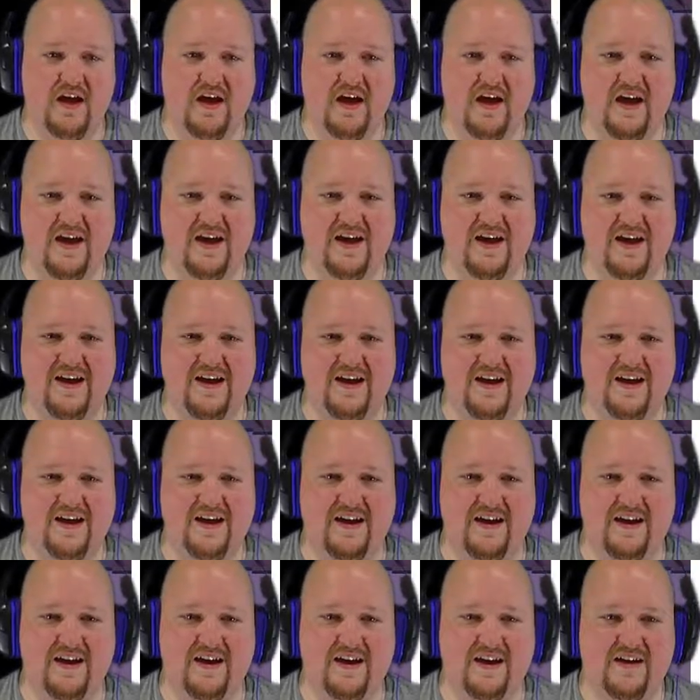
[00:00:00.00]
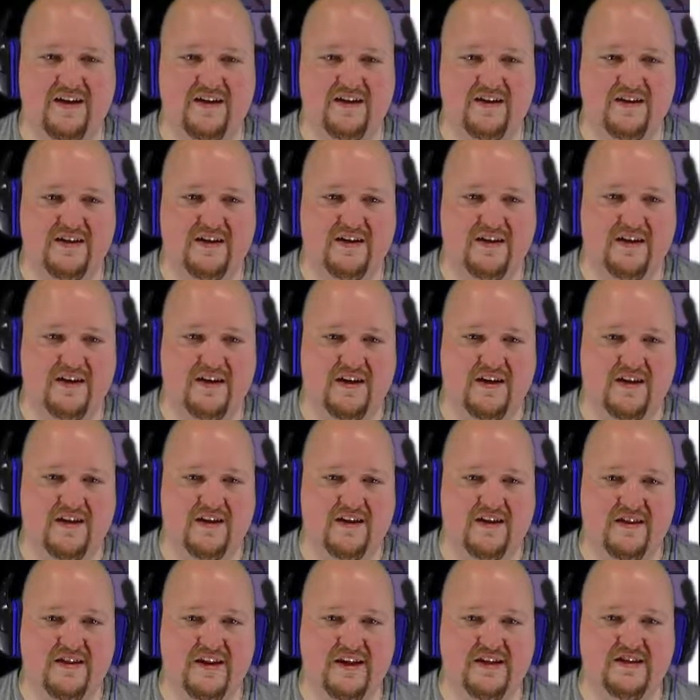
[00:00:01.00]
Ha ha ha ha!
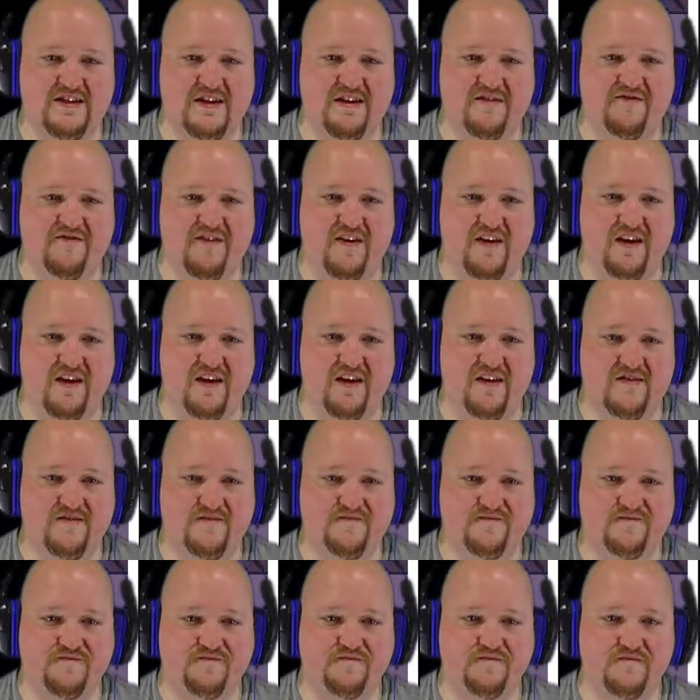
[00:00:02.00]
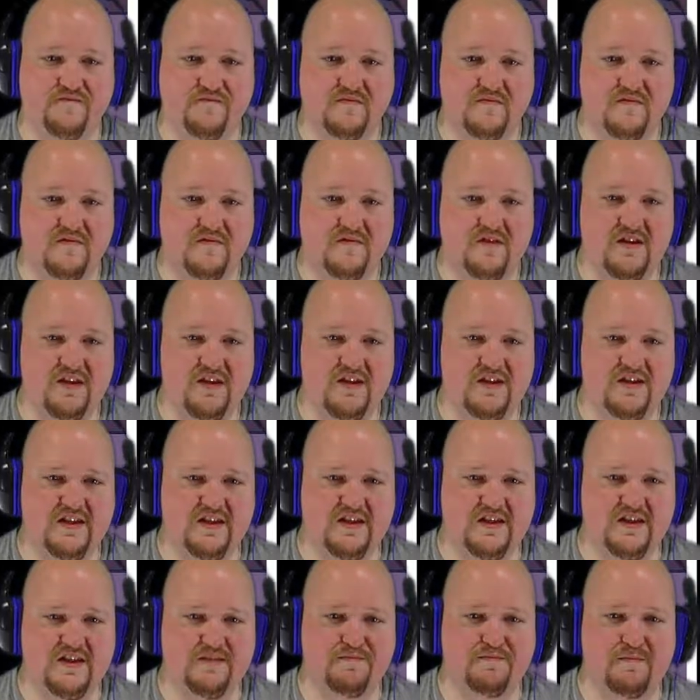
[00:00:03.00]
That's not funny. Since
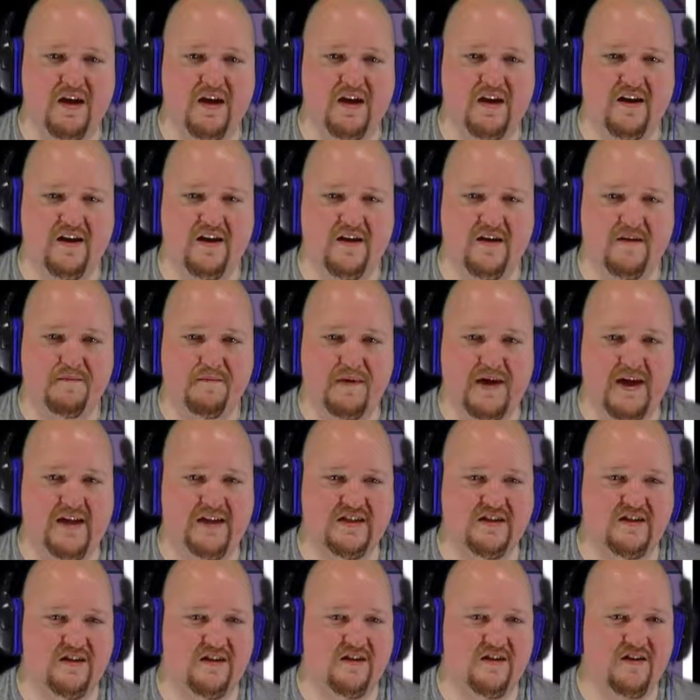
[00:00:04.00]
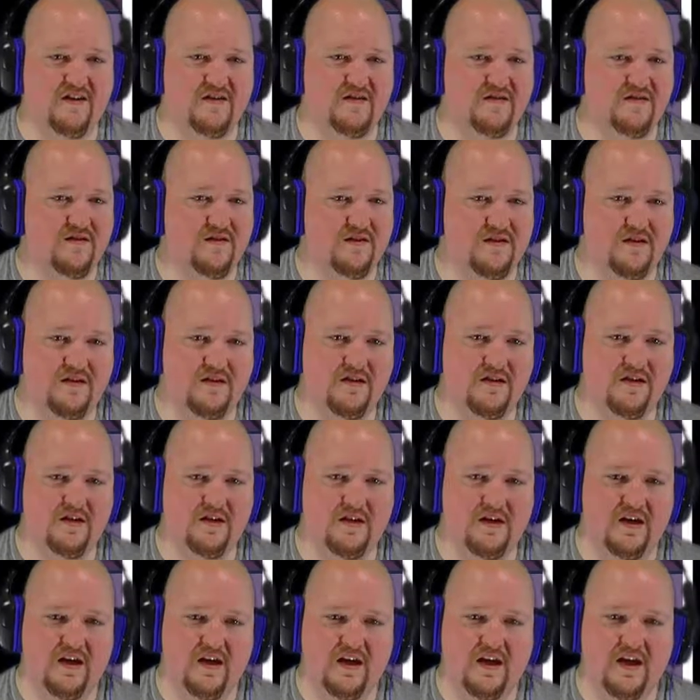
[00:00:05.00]
his mother passed on,
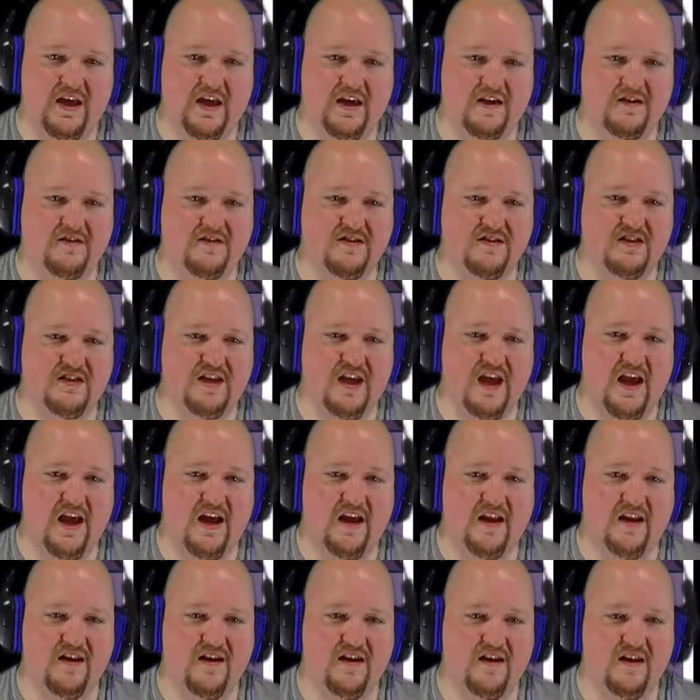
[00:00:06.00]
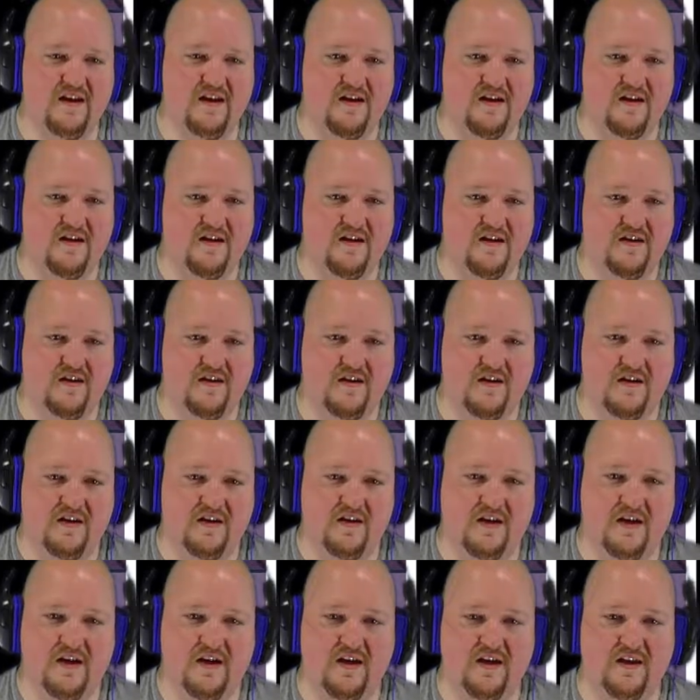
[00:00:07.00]
he couldn't stand
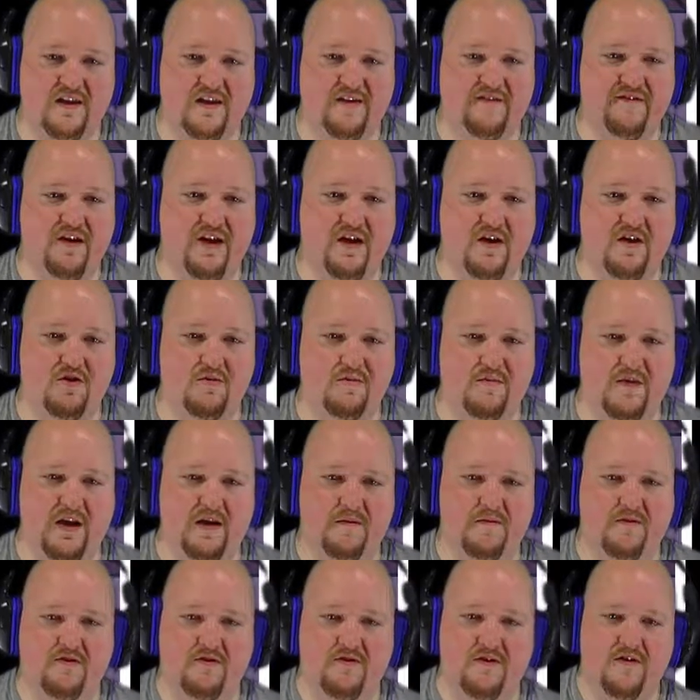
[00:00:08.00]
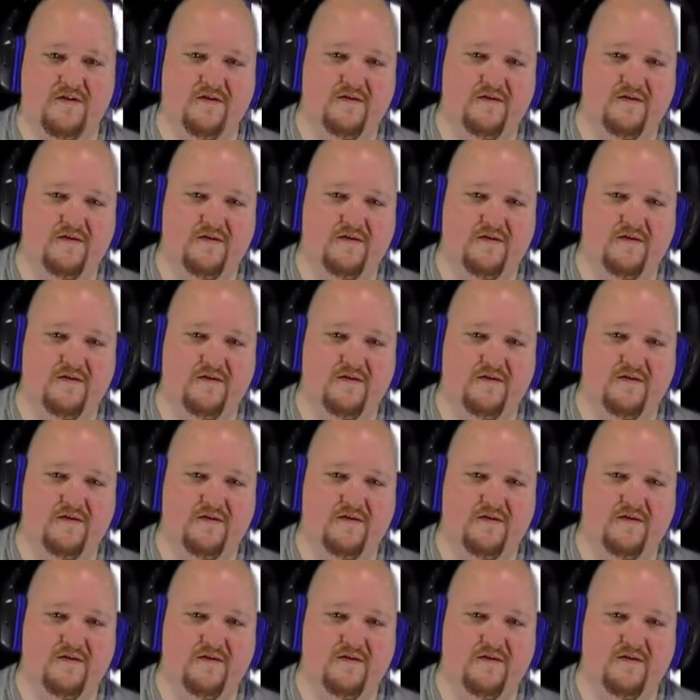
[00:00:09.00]
uh, living at home anymore.